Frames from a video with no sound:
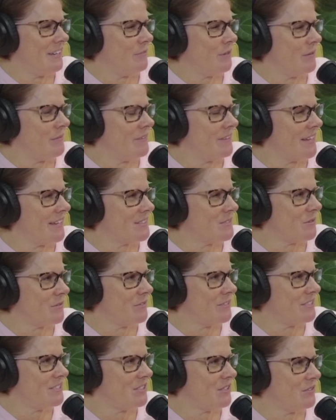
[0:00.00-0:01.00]
Maybe that's what
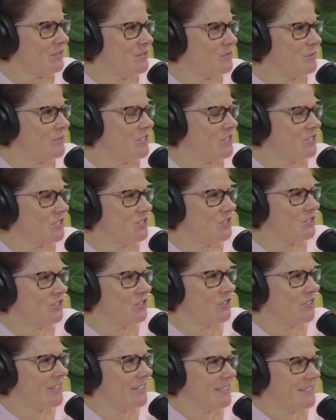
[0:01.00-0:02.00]
we do. Is we just do
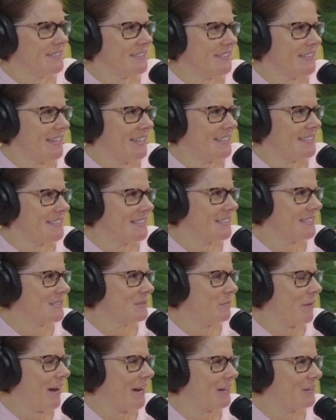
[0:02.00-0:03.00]

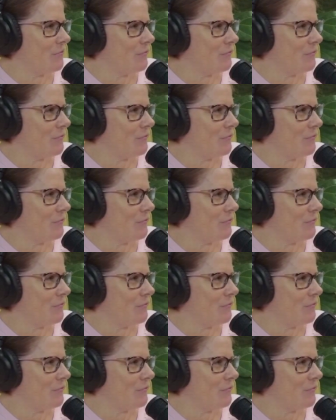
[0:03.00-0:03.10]
transatlantics back and